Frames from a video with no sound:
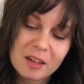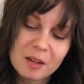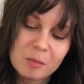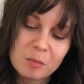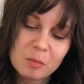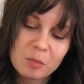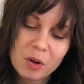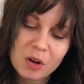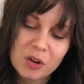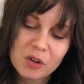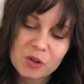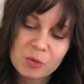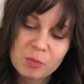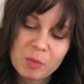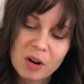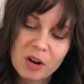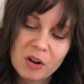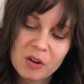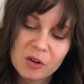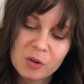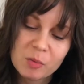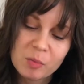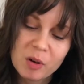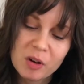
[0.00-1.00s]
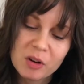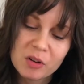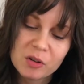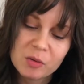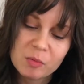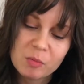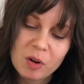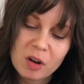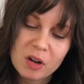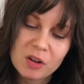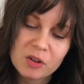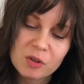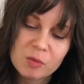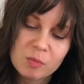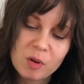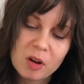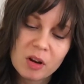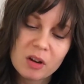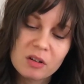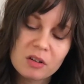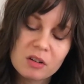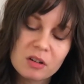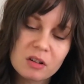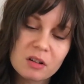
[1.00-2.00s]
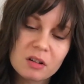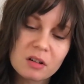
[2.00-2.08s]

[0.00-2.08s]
Brush, brush, brush, brush, brush.